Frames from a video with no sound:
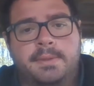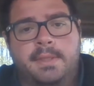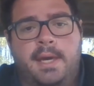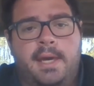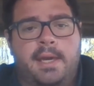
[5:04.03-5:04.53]

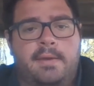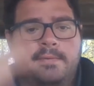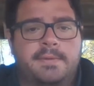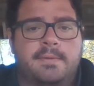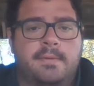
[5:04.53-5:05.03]
see the
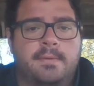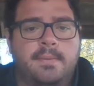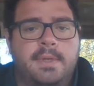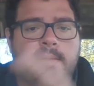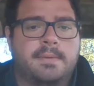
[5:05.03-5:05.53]
hives through
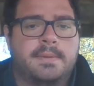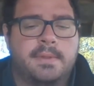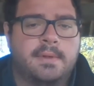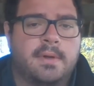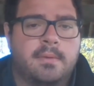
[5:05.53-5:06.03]
windows,
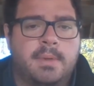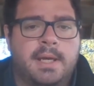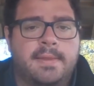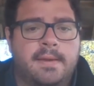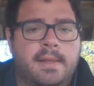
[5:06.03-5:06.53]
and they're all
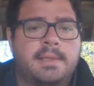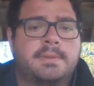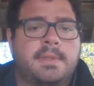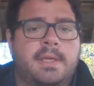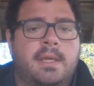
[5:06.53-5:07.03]
behind the
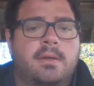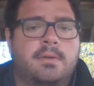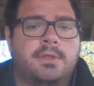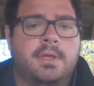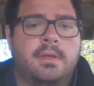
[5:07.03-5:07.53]
glass so they can't
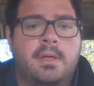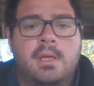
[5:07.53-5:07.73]
hurt you.